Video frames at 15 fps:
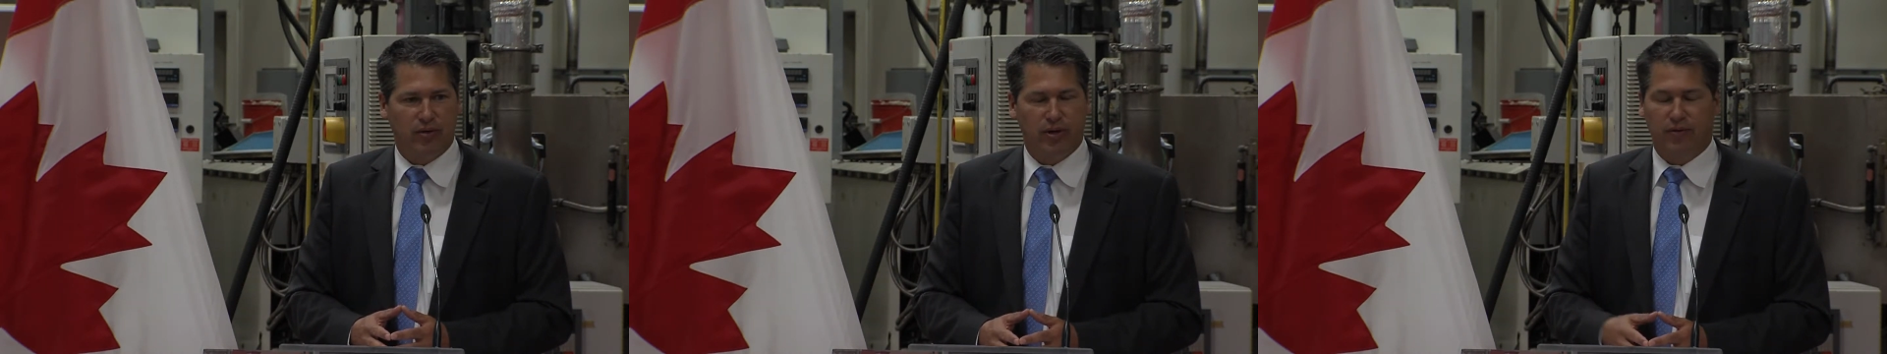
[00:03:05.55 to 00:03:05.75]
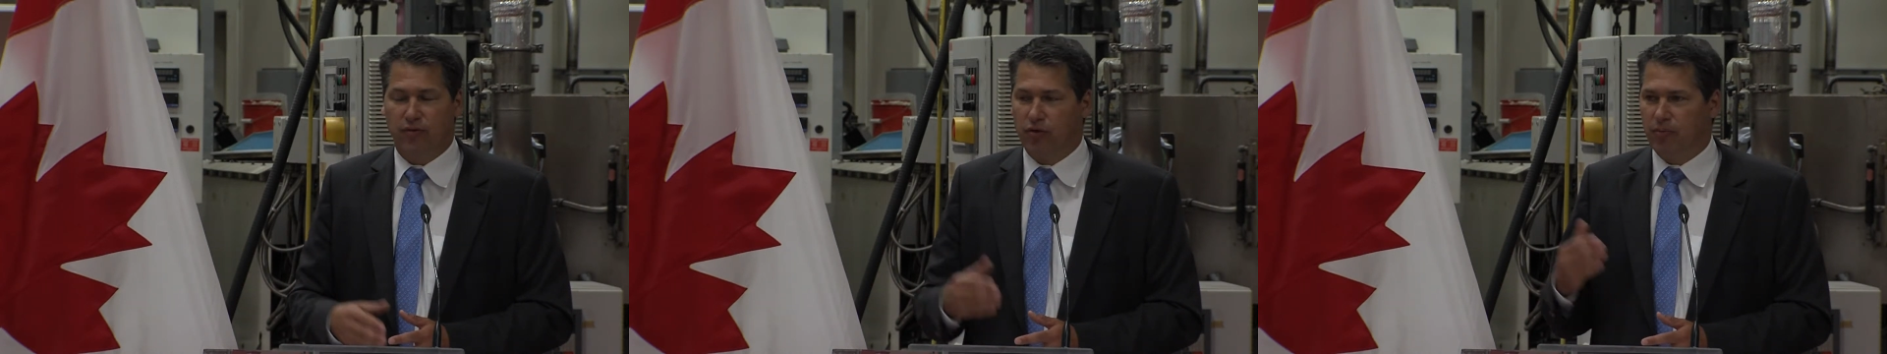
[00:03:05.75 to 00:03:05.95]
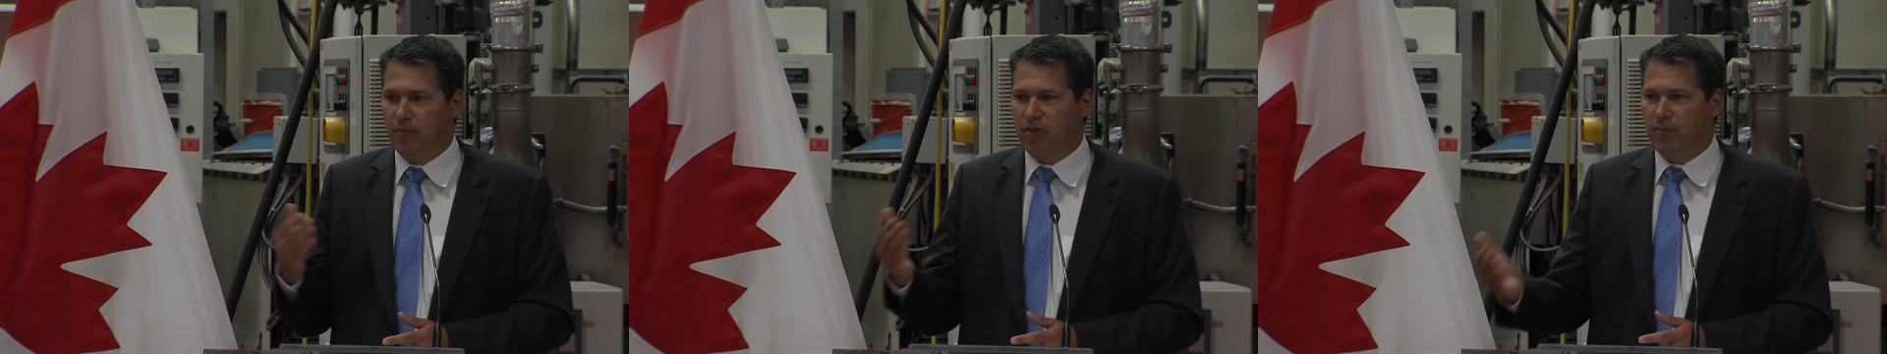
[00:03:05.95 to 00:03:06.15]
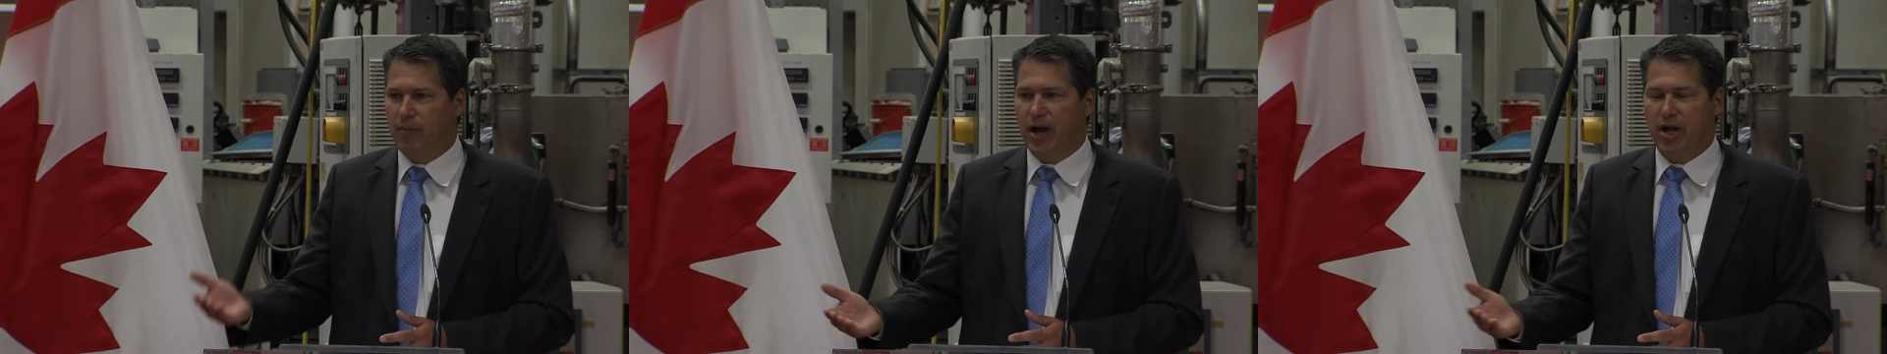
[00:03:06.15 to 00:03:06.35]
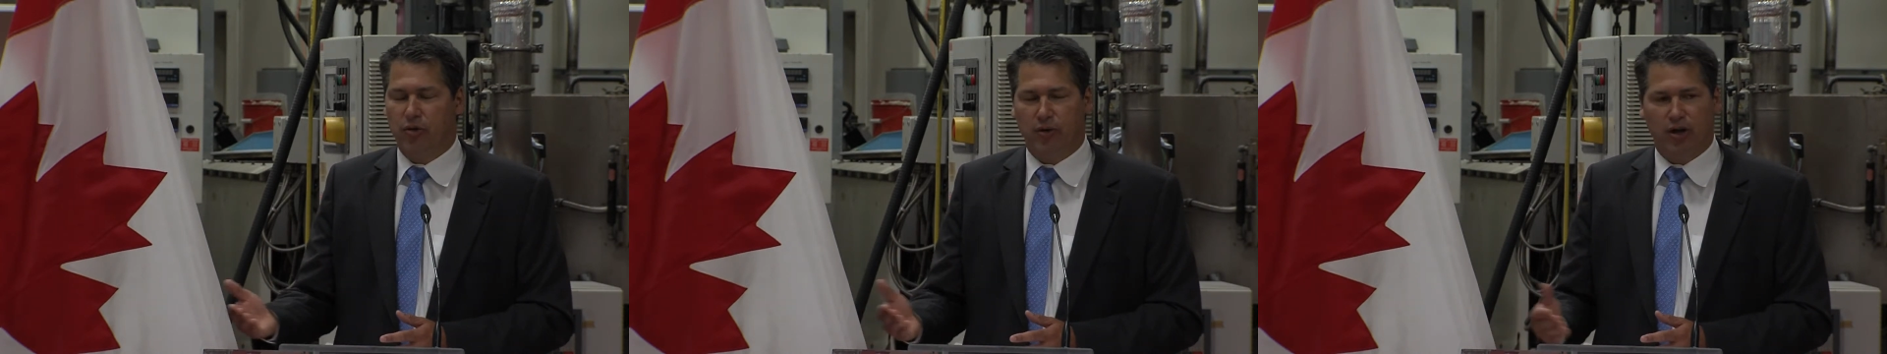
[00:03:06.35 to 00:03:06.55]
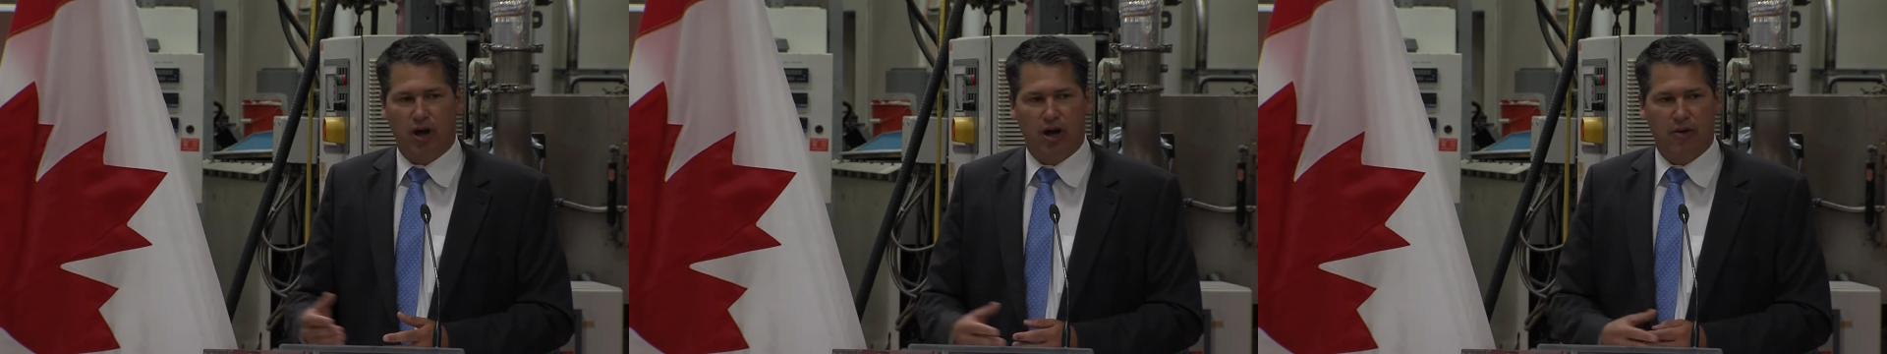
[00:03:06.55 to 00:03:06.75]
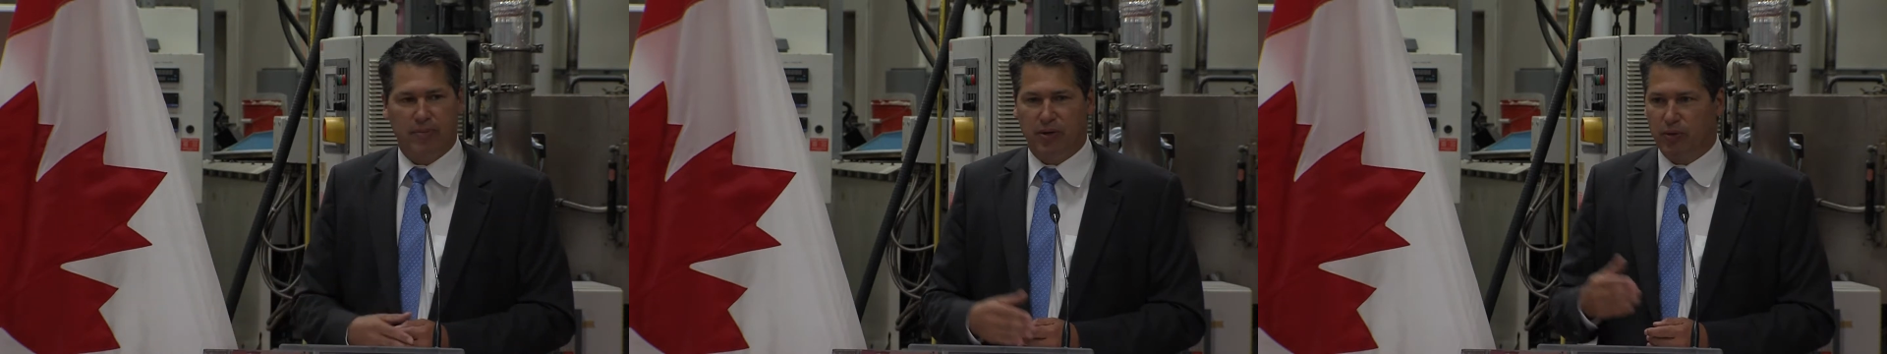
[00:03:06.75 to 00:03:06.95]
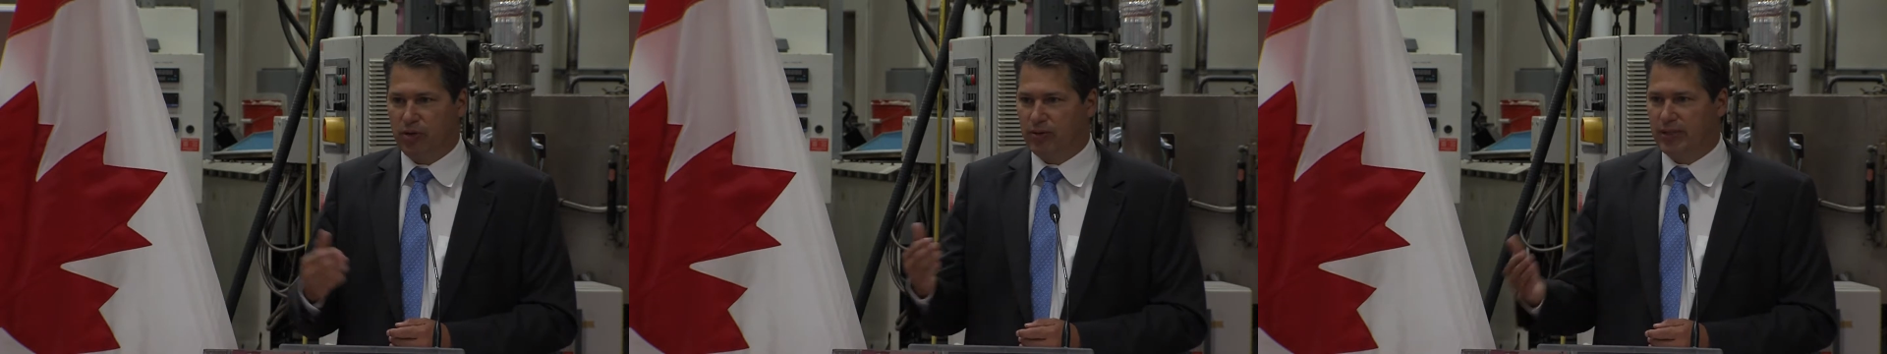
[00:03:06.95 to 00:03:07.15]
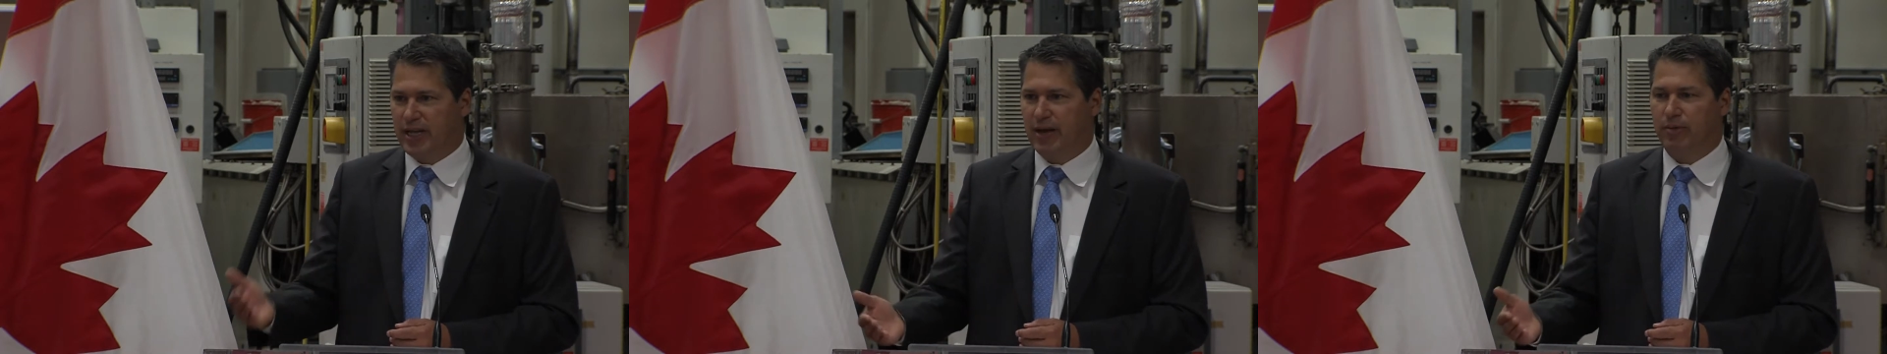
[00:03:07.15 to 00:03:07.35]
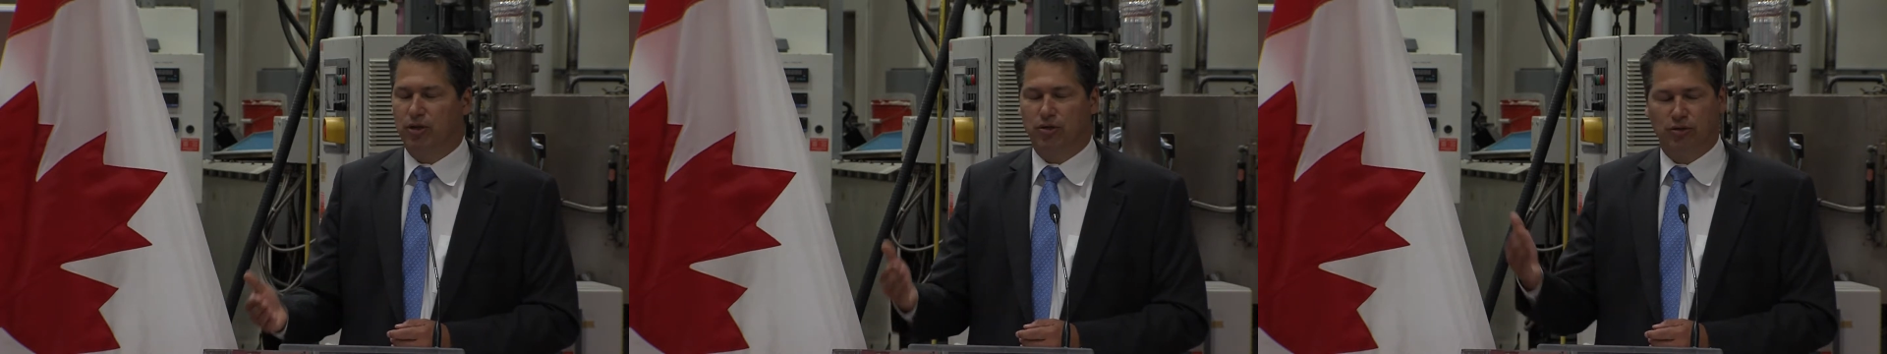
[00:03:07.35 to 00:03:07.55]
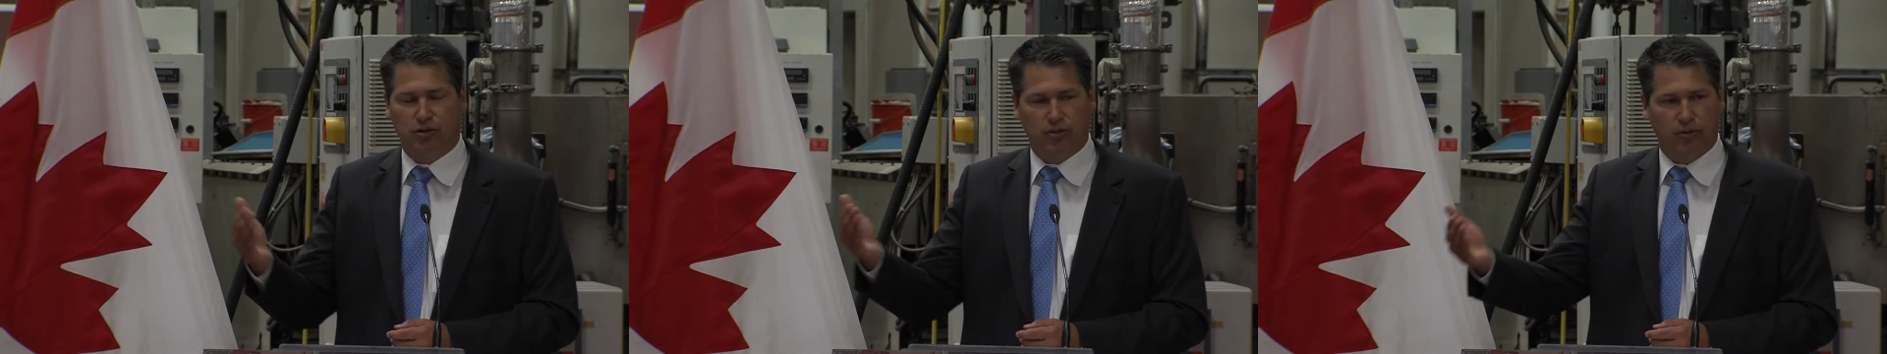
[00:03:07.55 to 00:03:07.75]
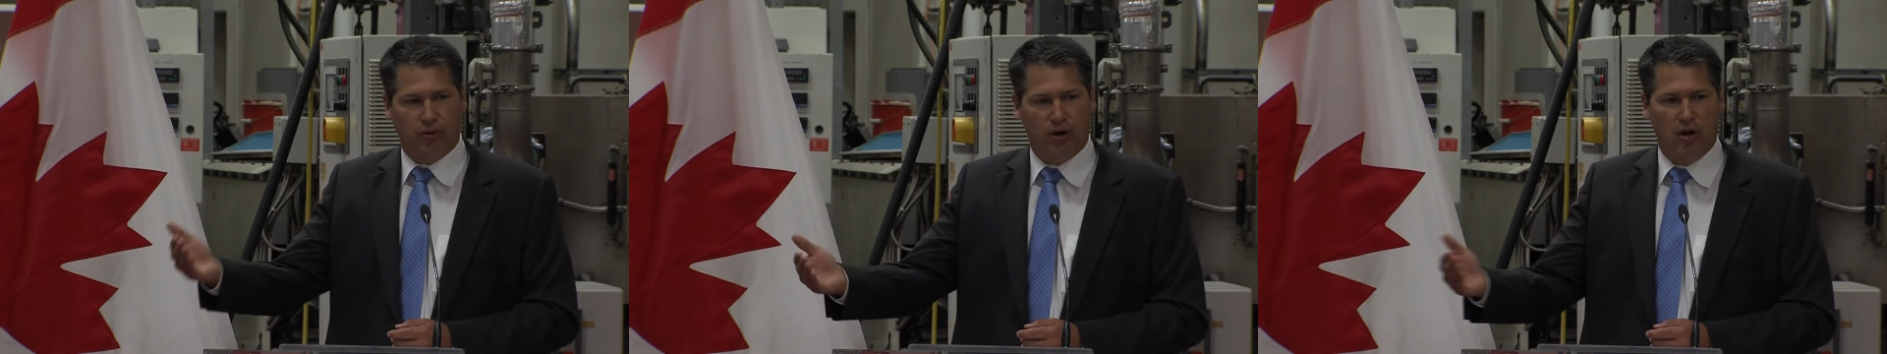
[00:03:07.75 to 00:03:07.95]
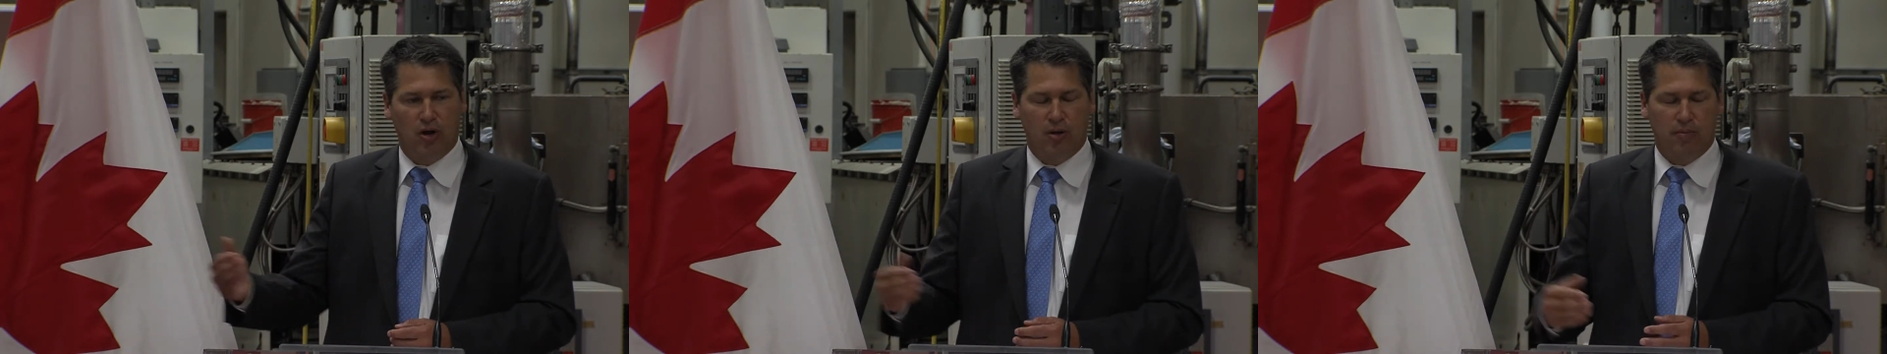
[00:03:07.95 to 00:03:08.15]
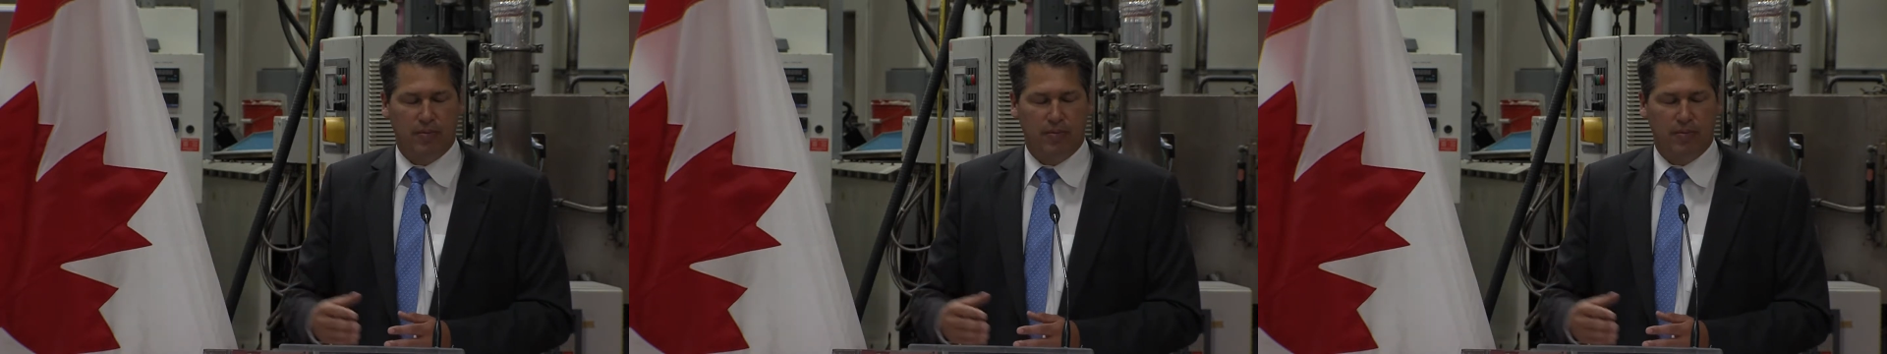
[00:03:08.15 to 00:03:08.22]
area for the bioeconomy, whether it's chemicals or